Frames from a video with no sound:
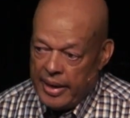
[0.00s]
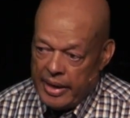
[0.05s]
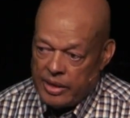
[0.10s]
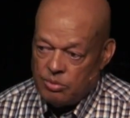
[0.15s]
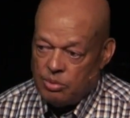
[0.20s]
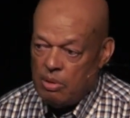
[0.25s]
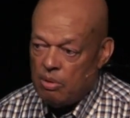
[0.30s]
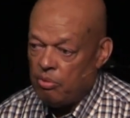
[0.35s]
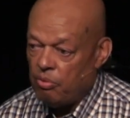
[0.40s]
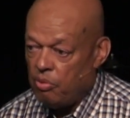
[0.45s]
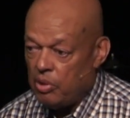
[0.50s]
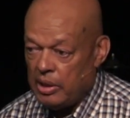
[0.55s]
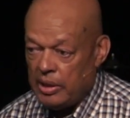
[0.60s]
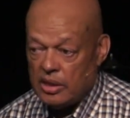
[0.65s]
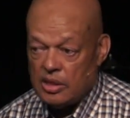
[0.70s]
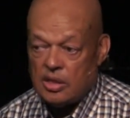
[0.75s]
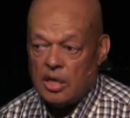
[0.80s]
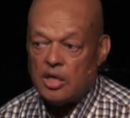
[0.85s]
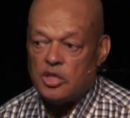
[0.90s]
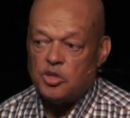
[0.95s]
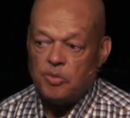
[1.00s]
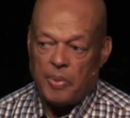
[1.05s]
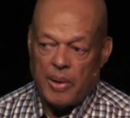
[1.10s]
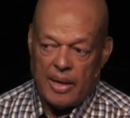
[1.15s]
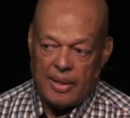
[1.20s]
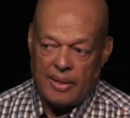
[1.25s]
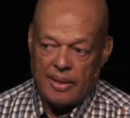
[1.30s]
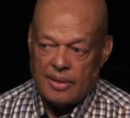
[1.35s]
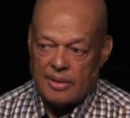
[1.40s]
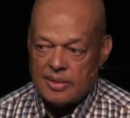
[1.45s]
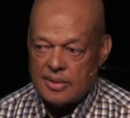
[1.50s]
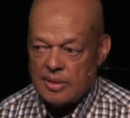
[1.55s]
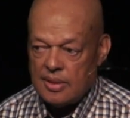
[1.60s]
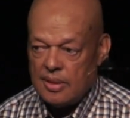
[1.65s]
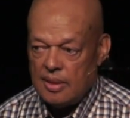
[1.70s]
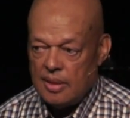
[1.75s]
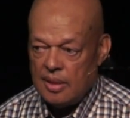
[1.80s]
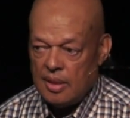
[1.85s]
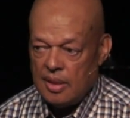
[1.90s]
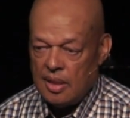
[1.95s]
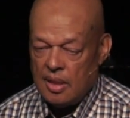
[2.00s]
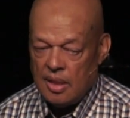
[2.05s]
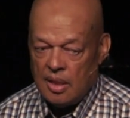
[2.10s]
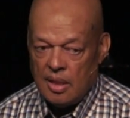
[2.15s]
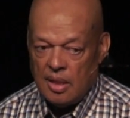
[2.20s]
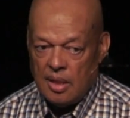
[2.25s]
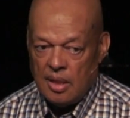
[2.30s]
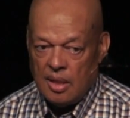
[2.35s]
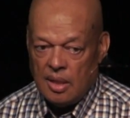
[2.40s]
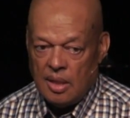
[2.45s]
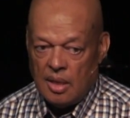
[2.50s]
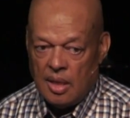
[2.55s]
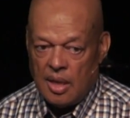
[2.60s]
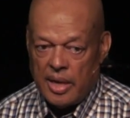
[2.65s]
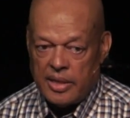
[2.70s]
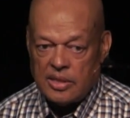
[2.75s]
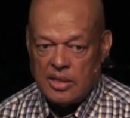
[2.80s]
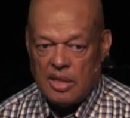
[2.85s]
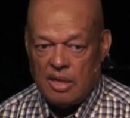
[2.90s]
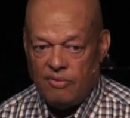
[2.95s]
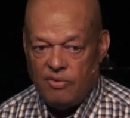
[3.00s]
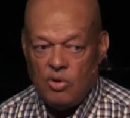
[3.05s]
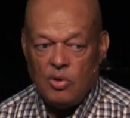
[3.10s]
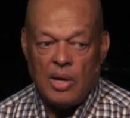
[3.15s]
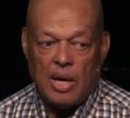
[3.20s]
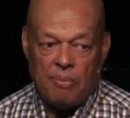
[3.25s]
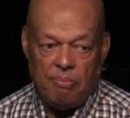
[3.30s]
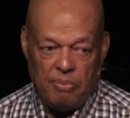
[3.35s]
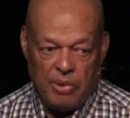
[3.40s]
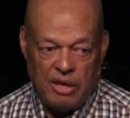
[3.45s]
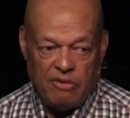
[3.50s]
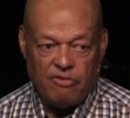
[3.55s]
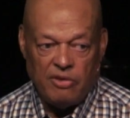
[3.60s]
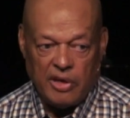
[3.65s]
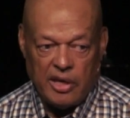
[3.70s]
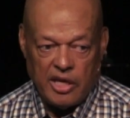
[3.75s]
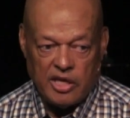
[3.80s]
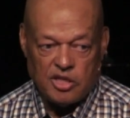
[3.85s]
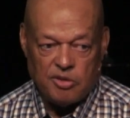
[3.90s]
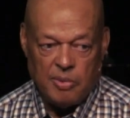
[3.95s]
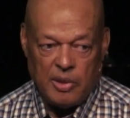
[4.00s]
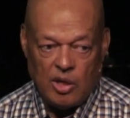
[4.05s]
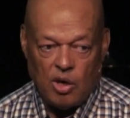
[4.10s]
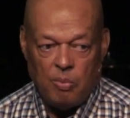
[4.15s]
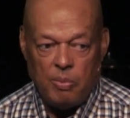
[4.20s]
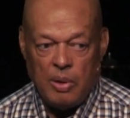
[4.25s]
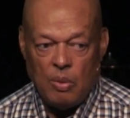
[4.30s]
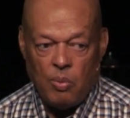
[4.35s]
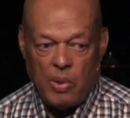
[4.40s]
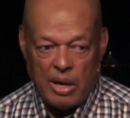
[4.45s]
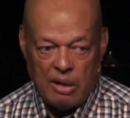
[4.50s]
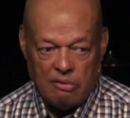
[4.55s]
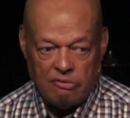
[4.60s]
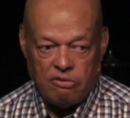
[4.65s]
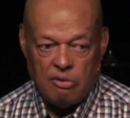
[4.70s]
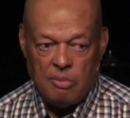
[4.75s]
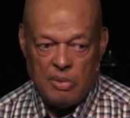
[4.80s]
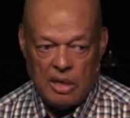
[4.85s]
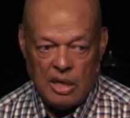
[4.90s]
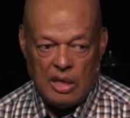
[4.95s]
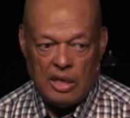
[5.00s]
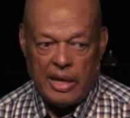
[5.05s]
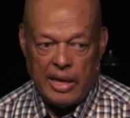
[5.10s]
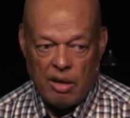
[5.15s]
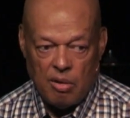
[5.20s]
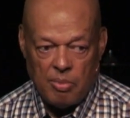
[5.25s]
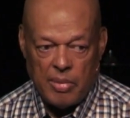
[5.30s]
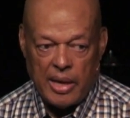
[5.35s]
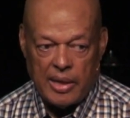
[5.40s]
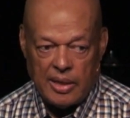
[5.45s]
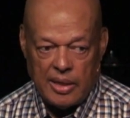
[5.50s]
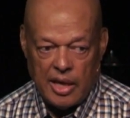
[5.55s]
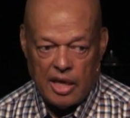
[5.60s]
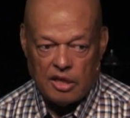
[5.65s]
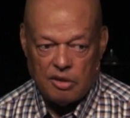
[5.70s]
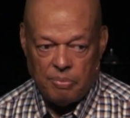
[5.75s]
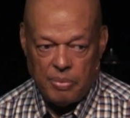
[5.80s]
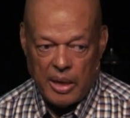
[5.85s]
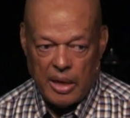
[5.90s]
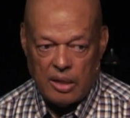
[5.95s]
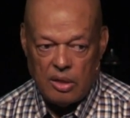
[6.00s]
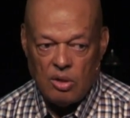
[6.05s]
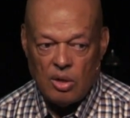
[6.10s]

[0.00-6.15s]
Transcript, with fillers: as we were really touched by this, I said, if you got beef against me, don't be waiting for me to lay on my deathbed.